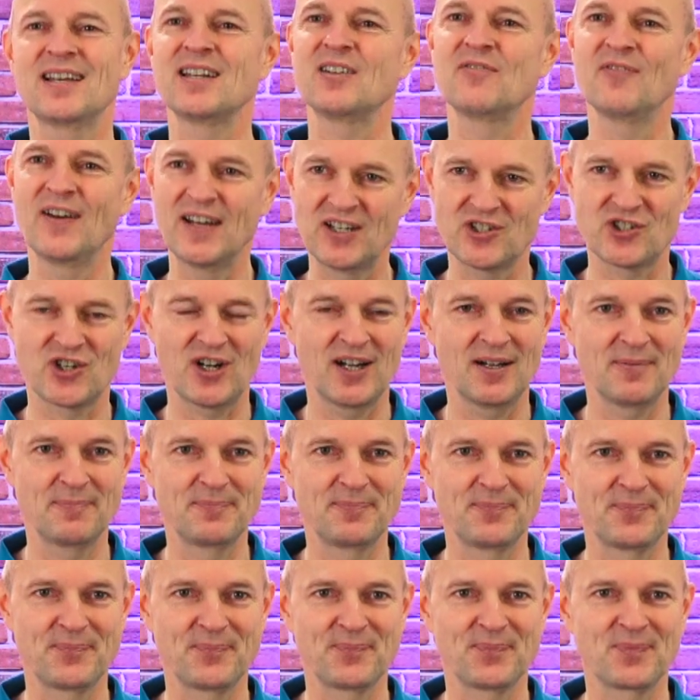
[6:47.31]
adventure.
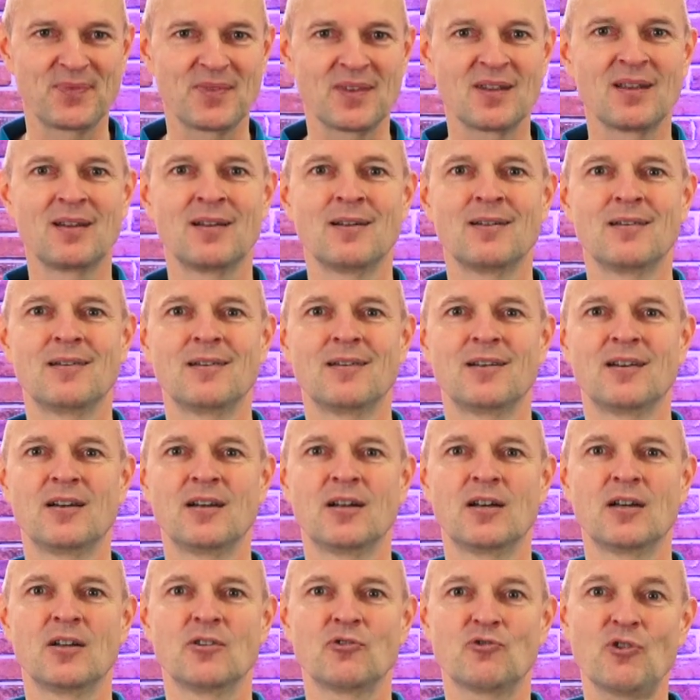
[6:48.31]

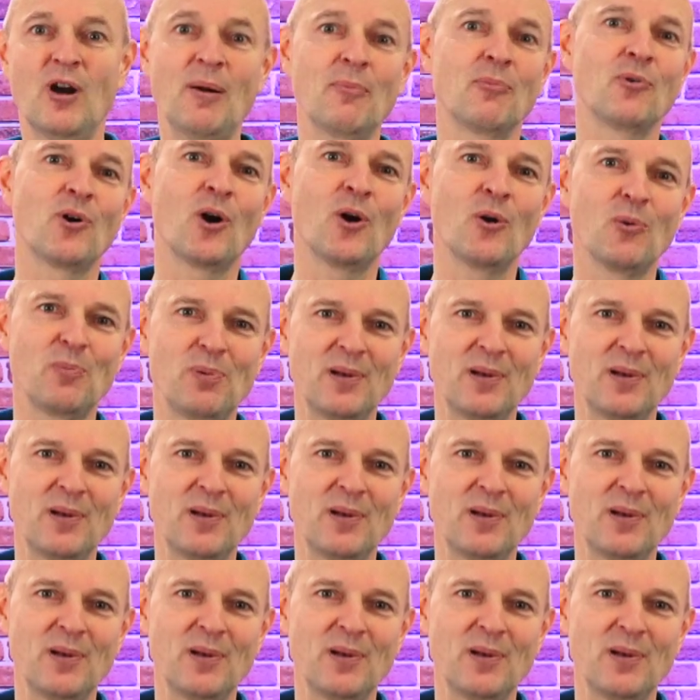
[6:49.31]
Drum roll,